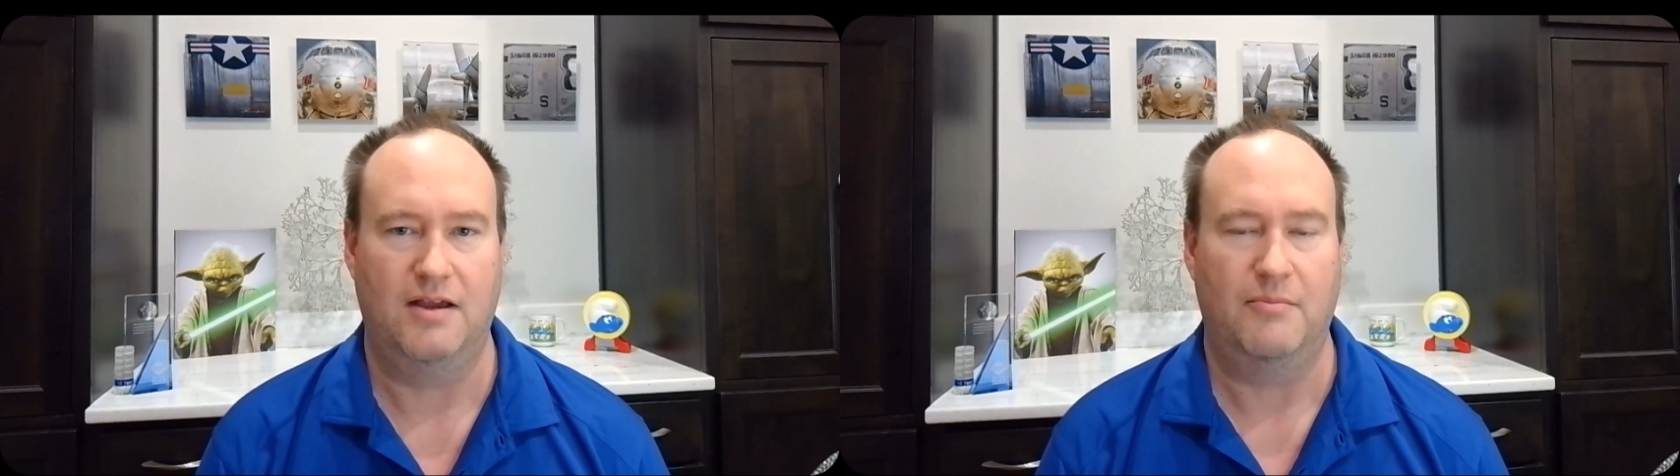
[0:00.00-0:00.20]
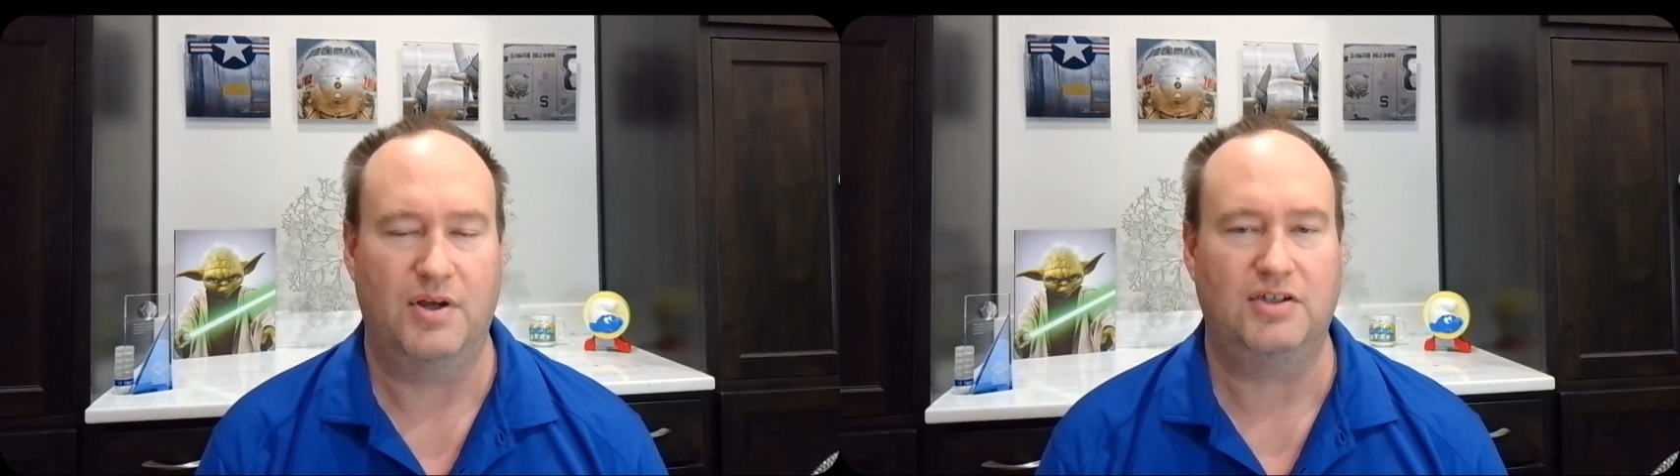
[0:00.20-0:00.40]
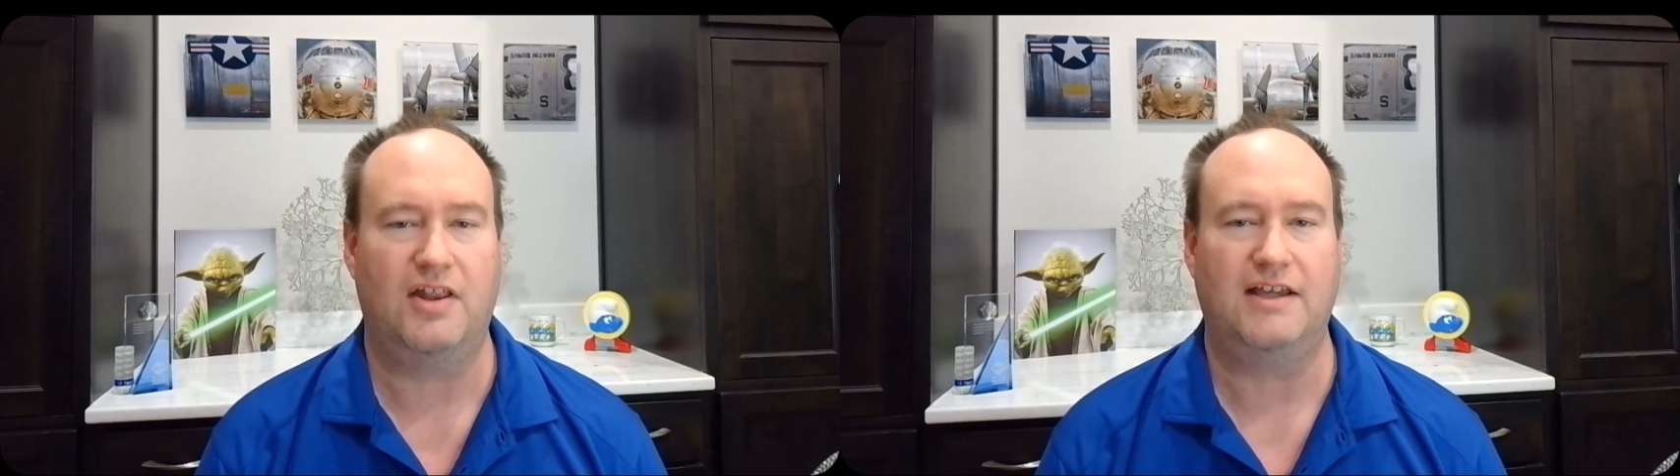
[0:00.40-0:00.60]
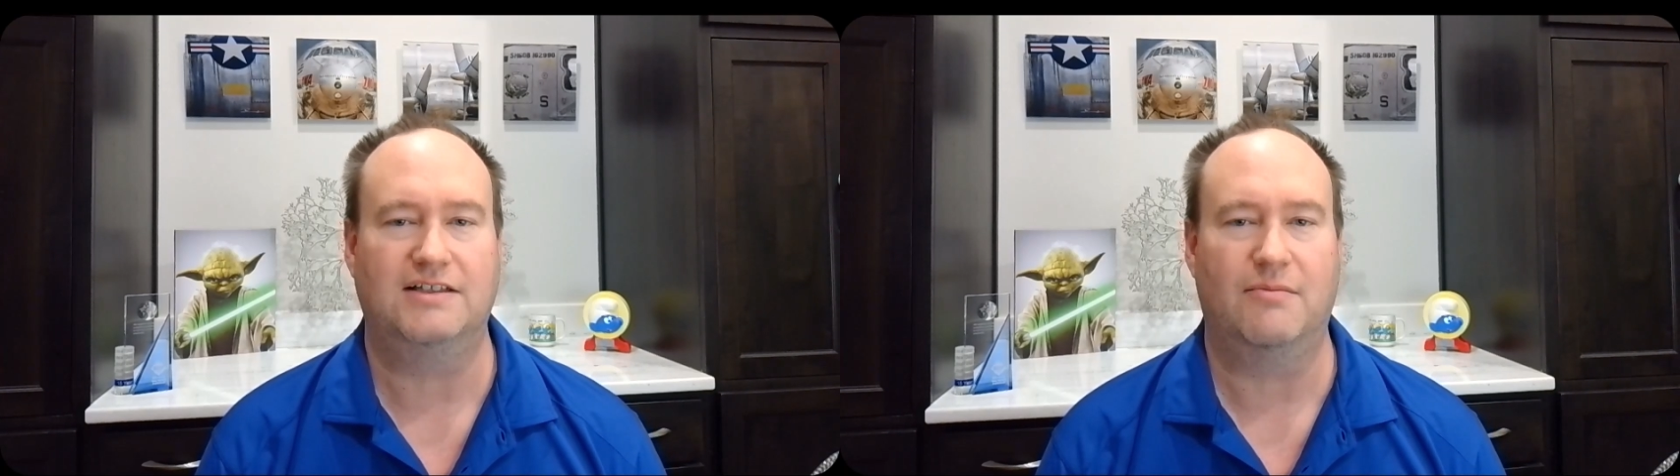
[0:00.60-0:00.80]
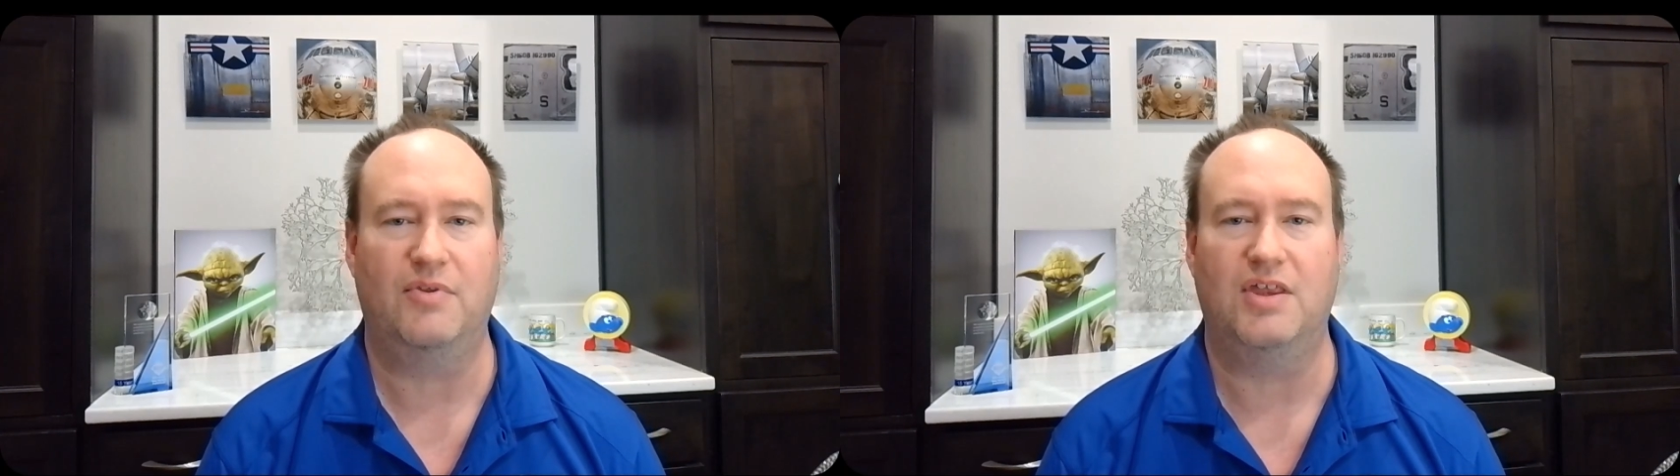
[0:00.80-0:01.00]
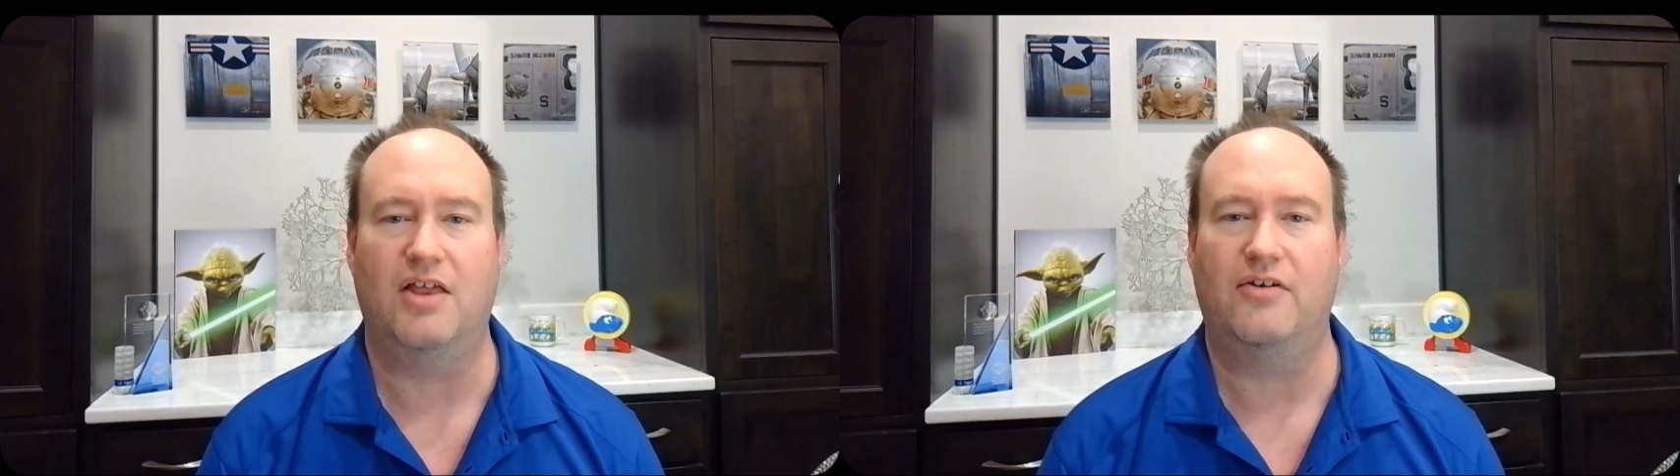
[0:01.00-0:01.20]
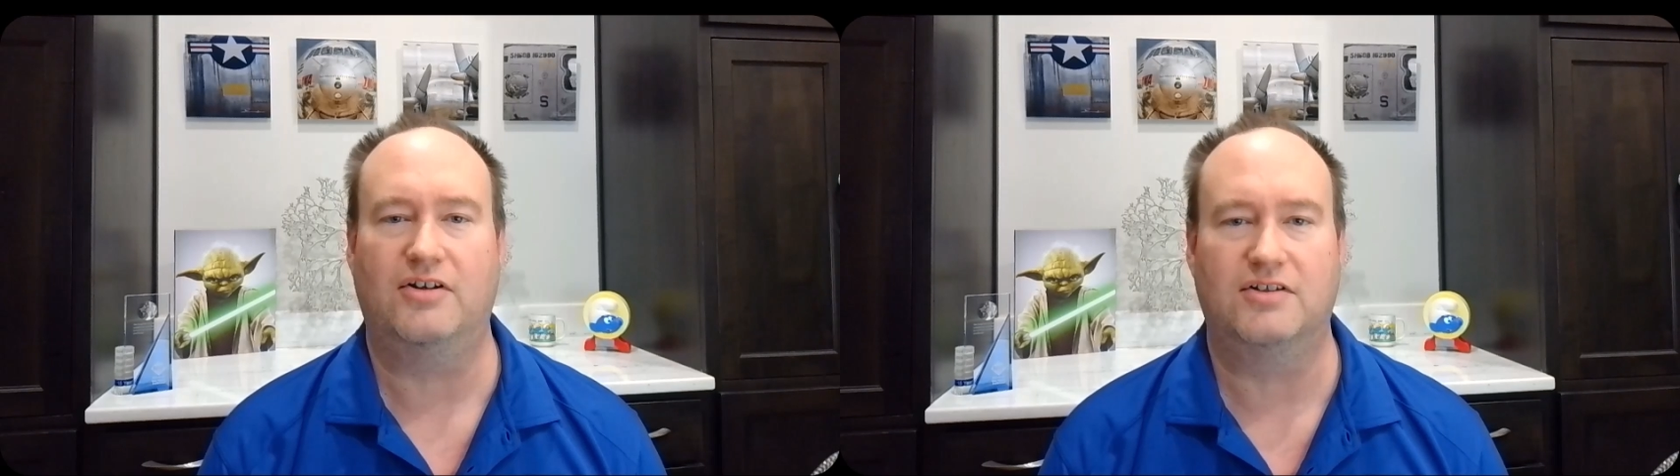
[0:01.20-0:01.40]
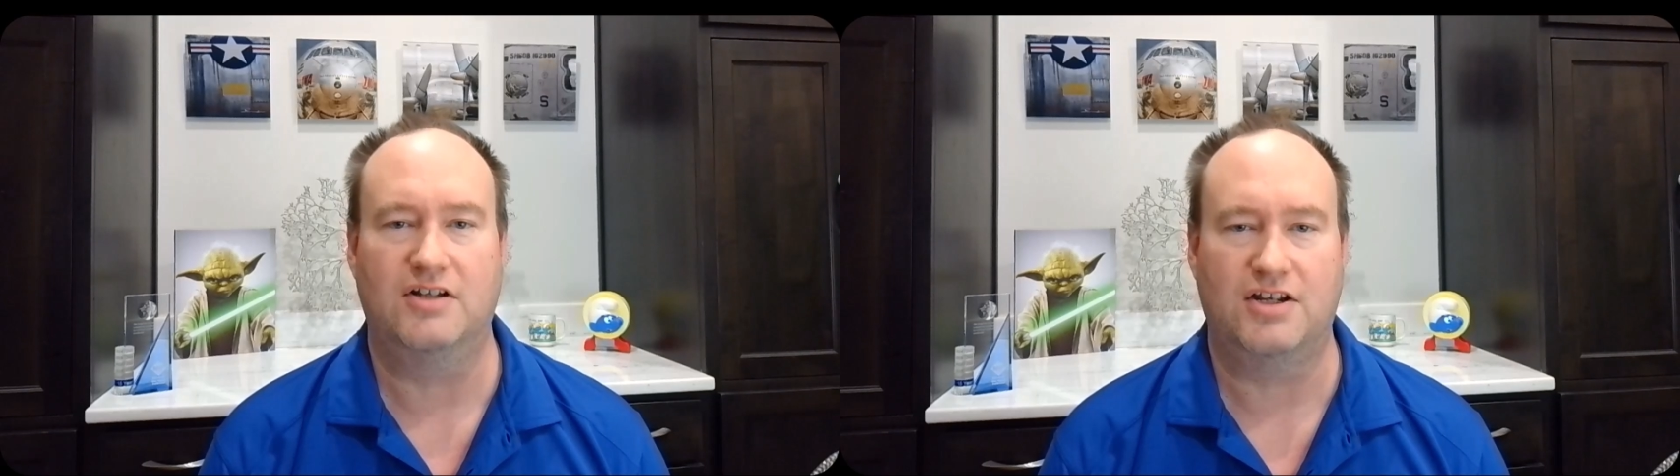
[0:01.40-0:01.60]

Much like some of the other